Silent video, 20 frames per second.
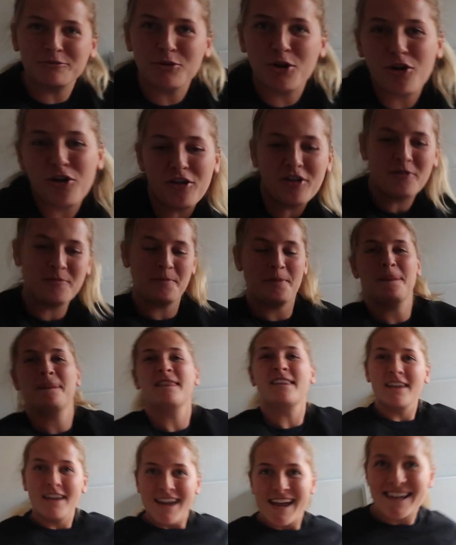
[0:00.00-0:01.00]
and roll.
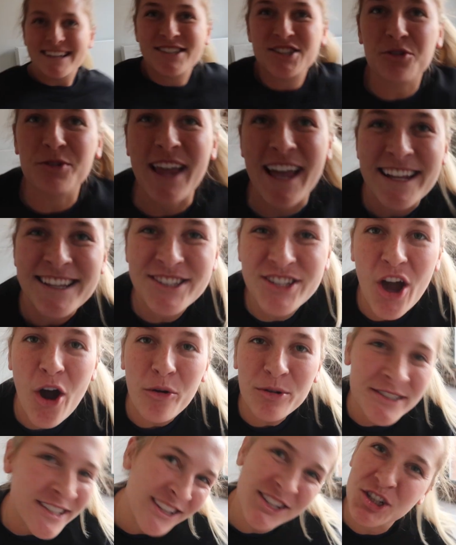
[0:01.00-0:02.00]
So let's
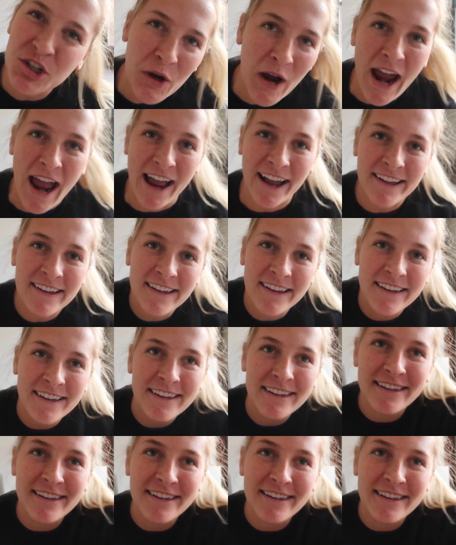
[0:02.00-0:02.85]
go to the track.